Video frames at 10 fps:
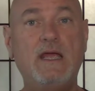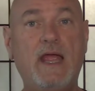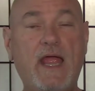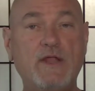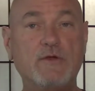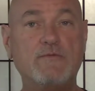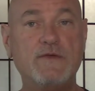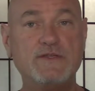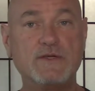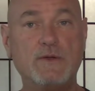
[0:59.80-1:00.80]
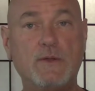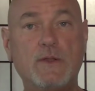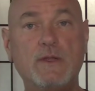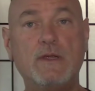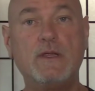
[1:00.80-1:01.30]
and your
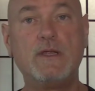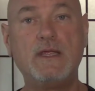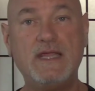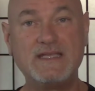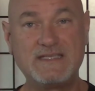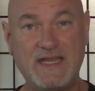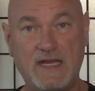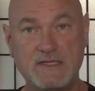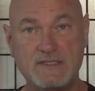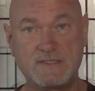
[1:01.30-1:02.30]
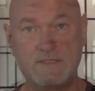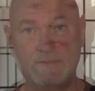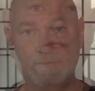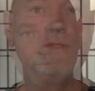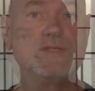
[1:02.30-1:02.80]
physical instincts.
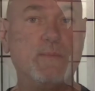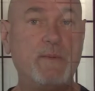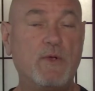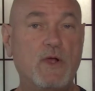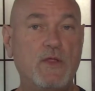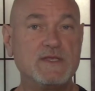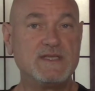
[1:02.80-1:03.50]
Some people call this